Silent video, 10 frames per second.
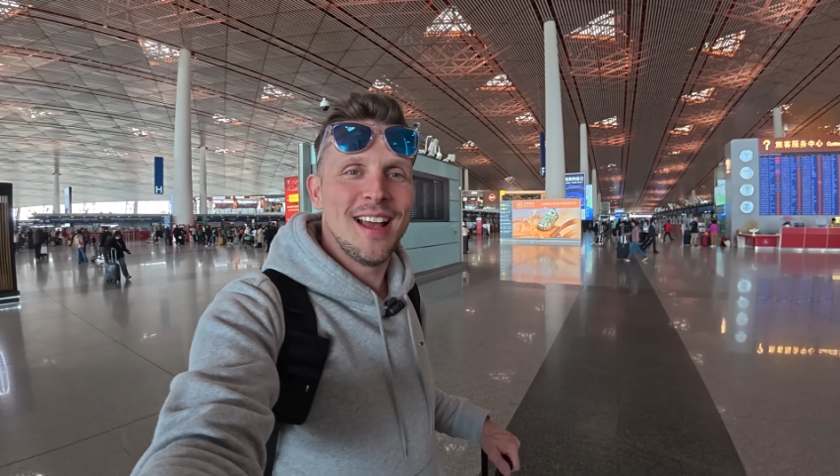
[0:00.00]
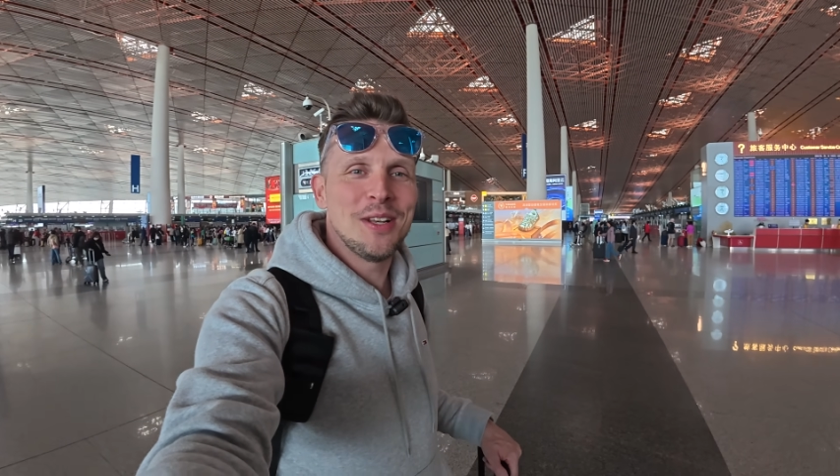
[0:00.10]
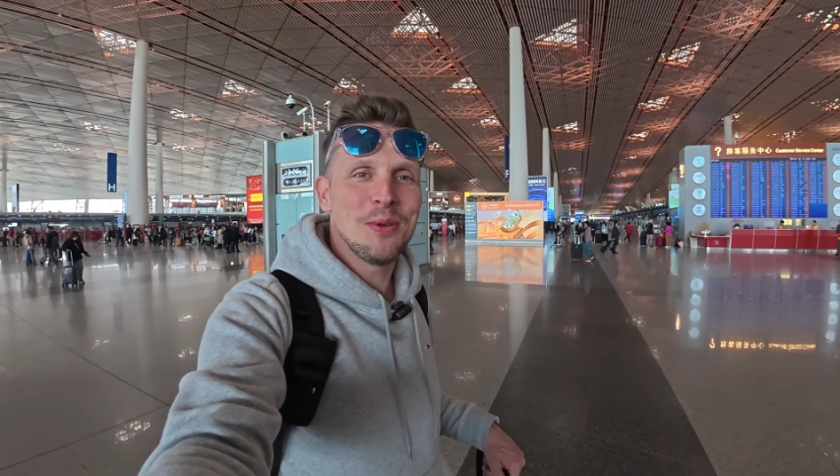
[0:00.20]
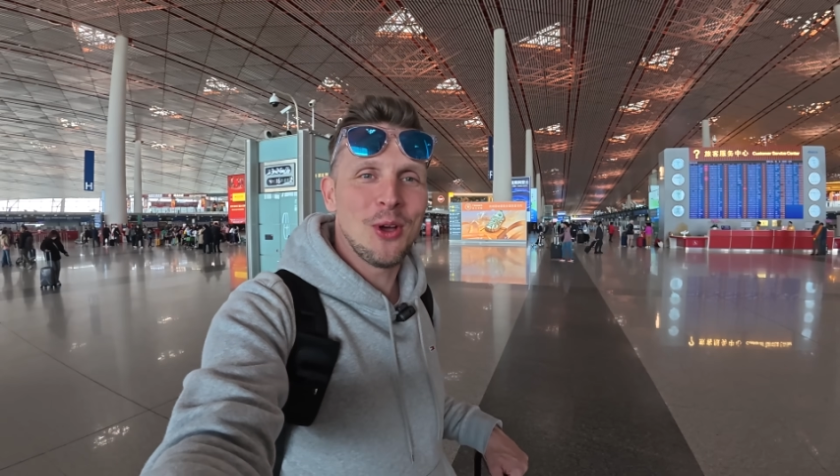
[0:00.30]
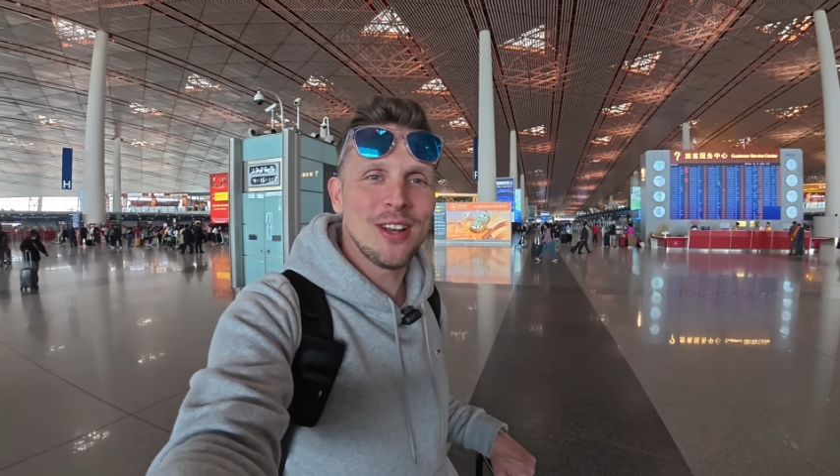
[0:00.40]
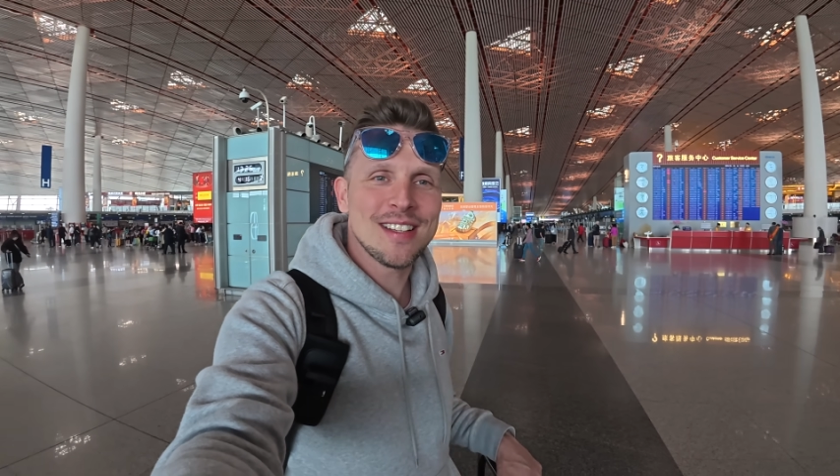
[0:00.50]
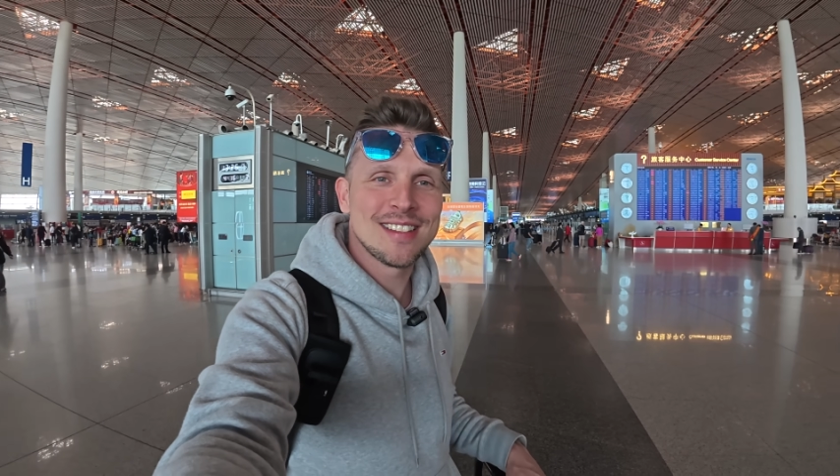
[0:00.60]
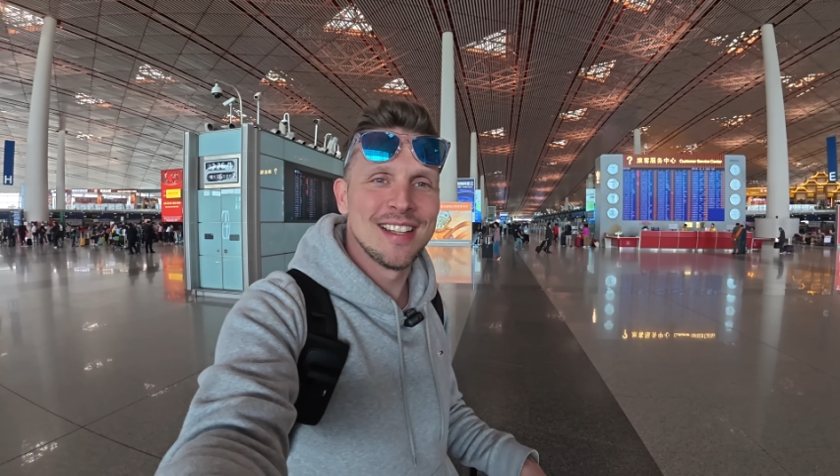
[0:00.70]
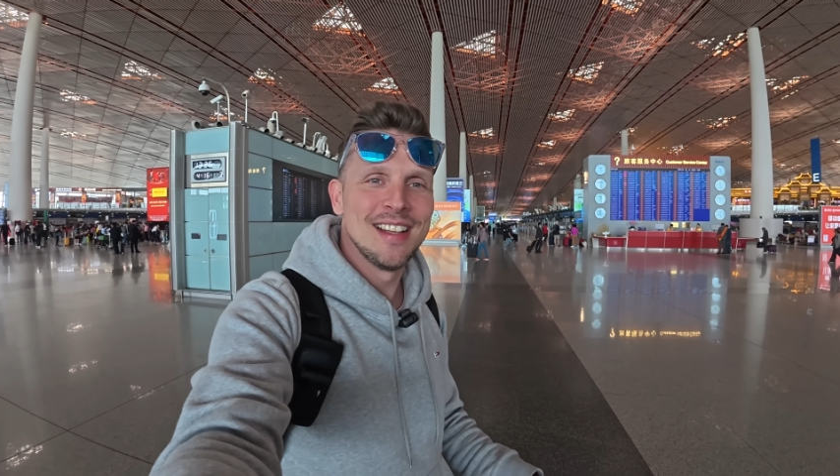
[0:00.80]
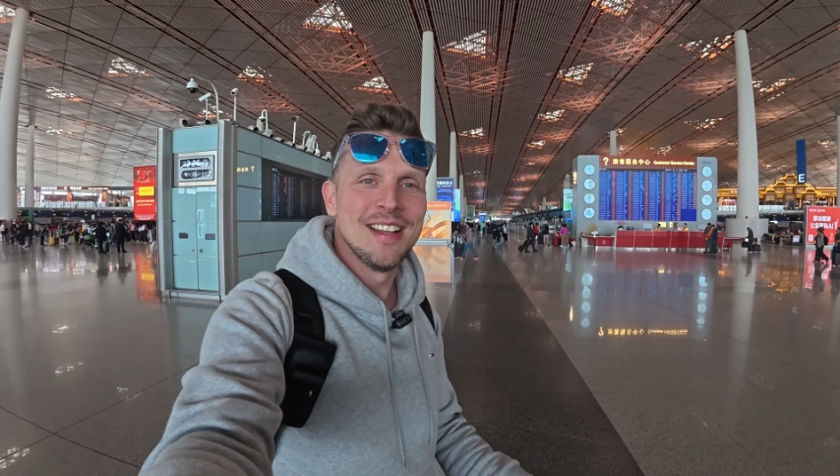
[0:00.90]
And to be
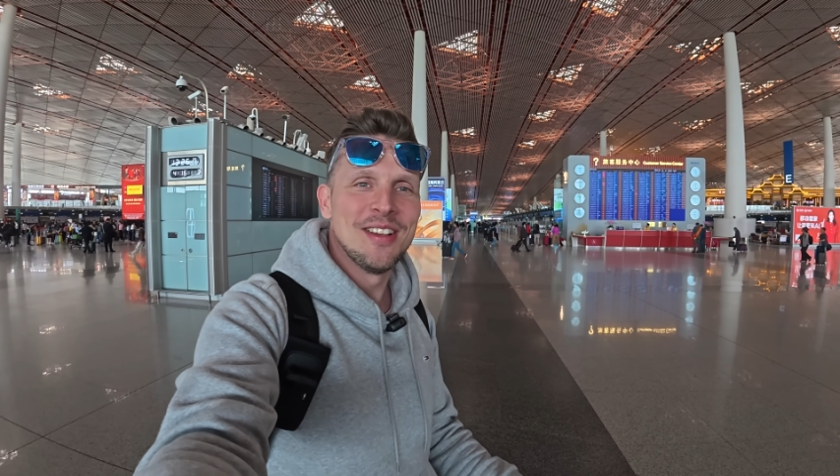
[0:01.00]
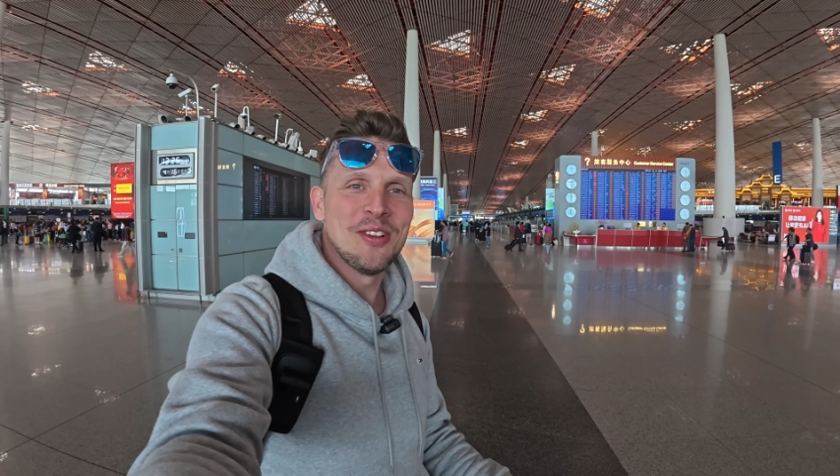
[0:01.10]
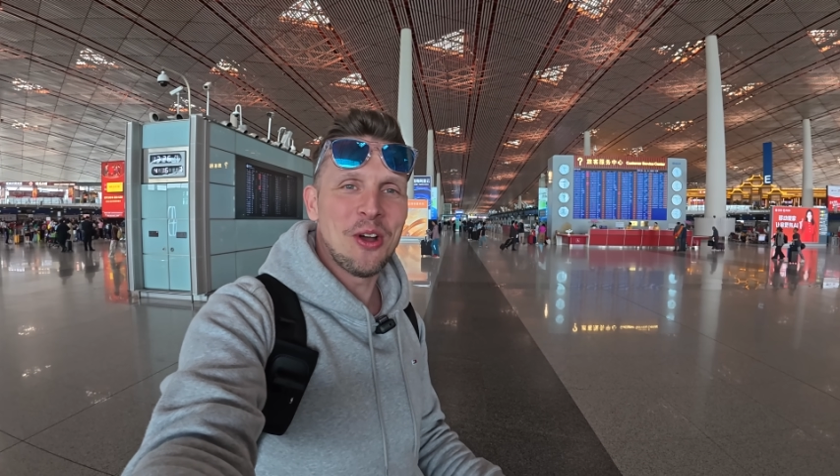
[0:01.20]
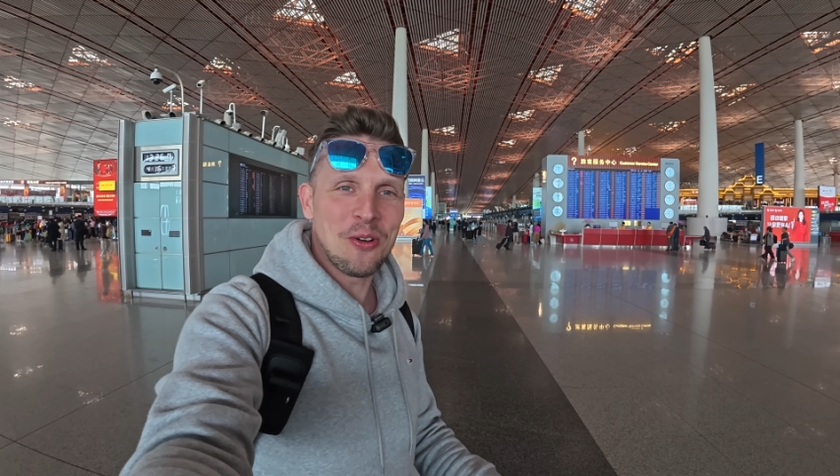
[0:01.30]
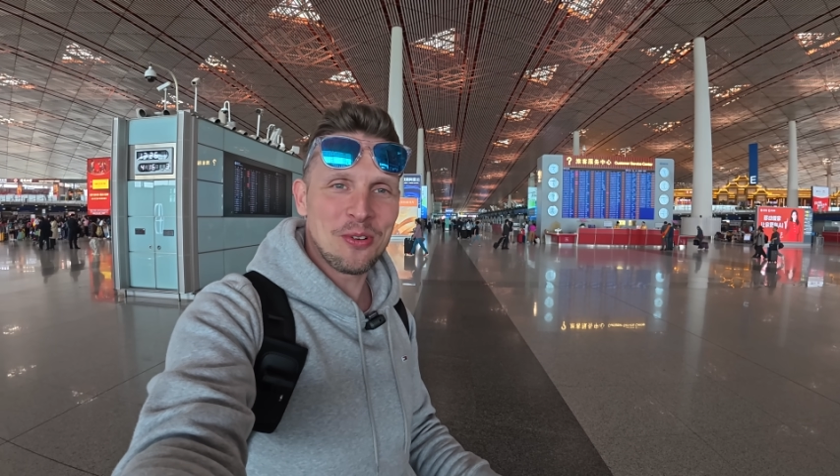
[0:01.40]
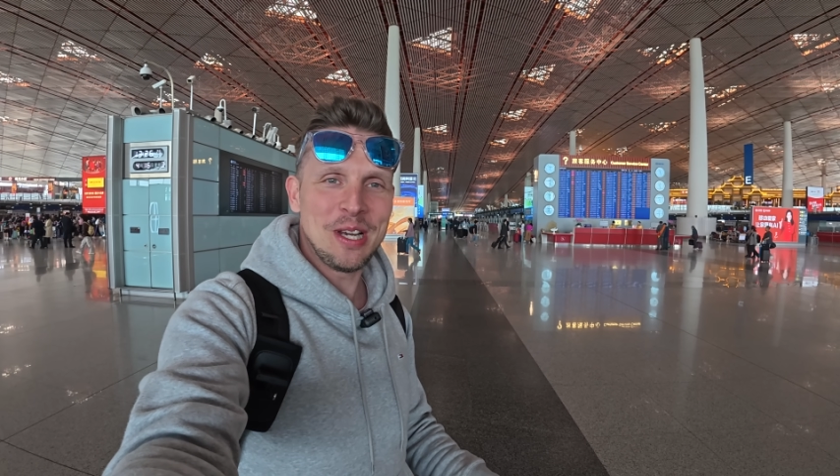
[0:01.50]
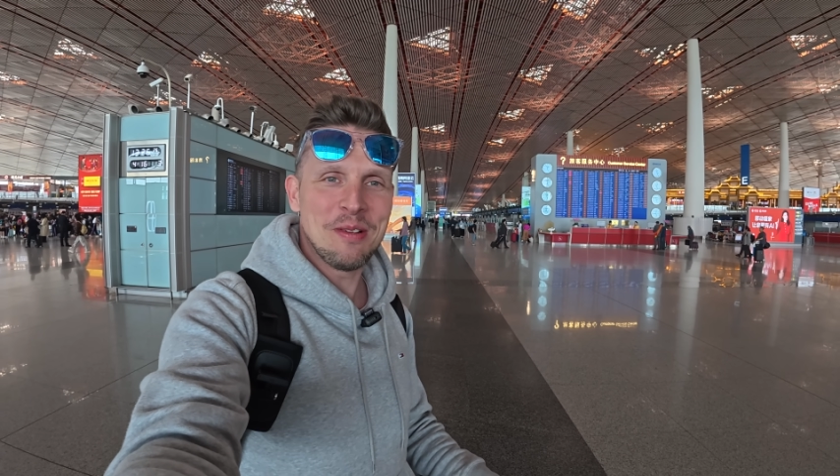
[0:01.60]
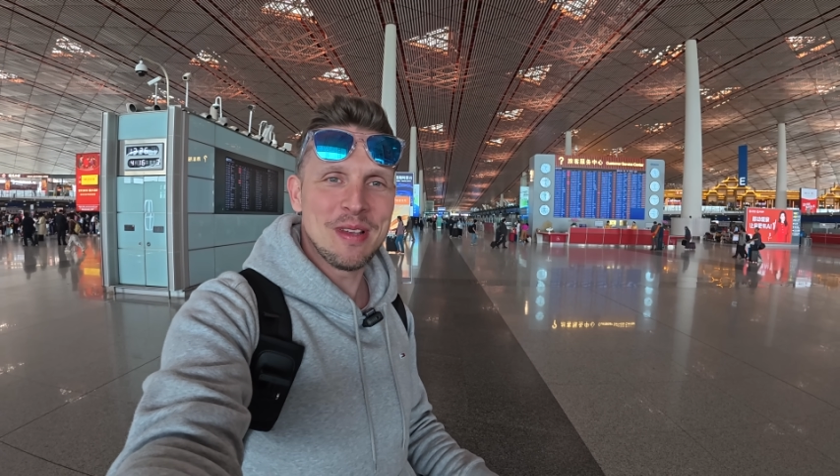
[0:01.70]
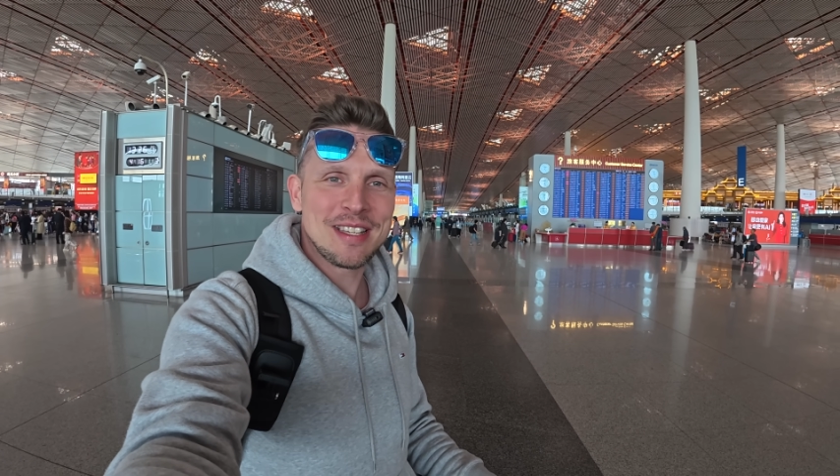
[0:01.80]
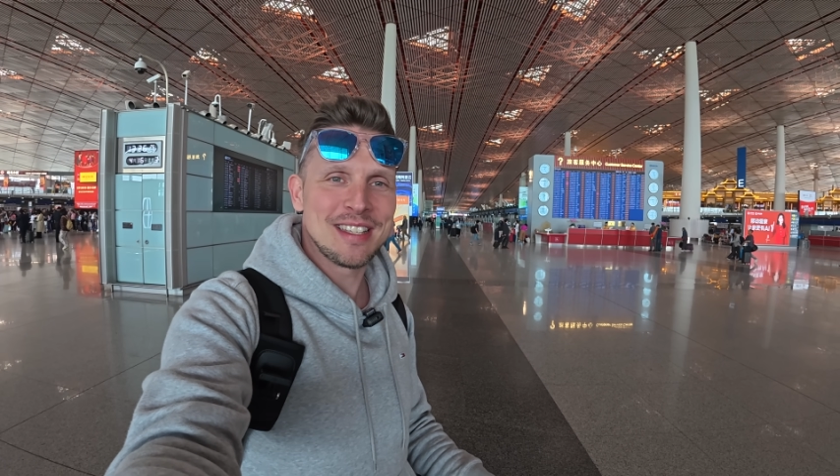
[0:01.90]
honest, I
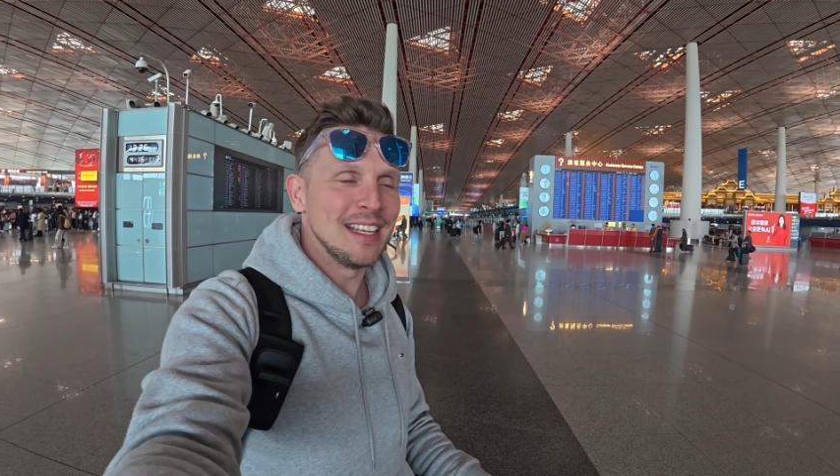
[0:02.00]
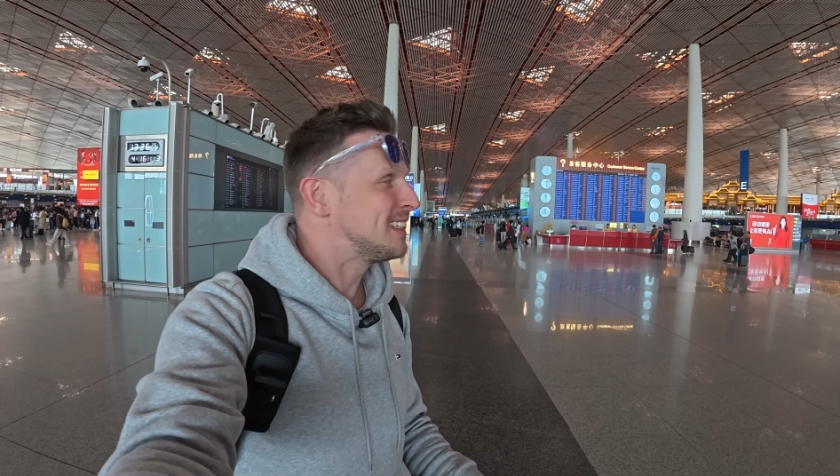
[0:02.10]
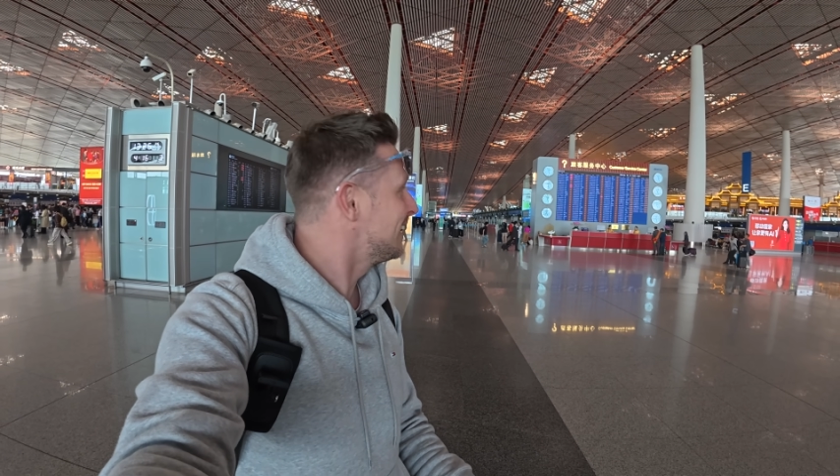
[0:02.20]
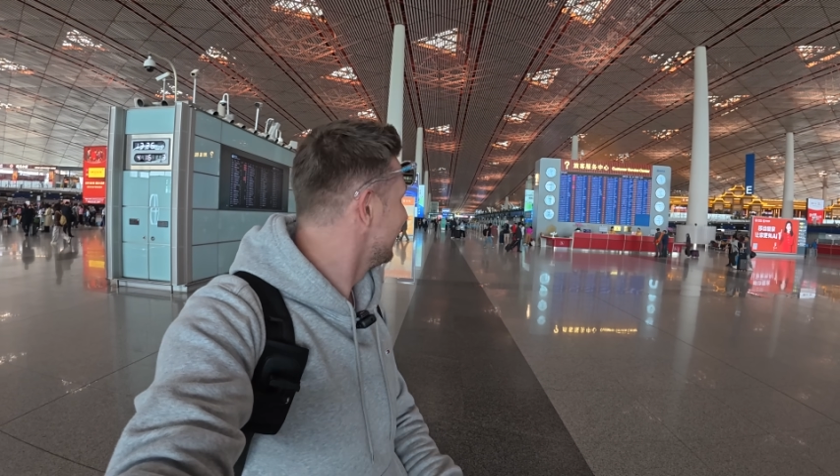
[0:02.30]
really missed it.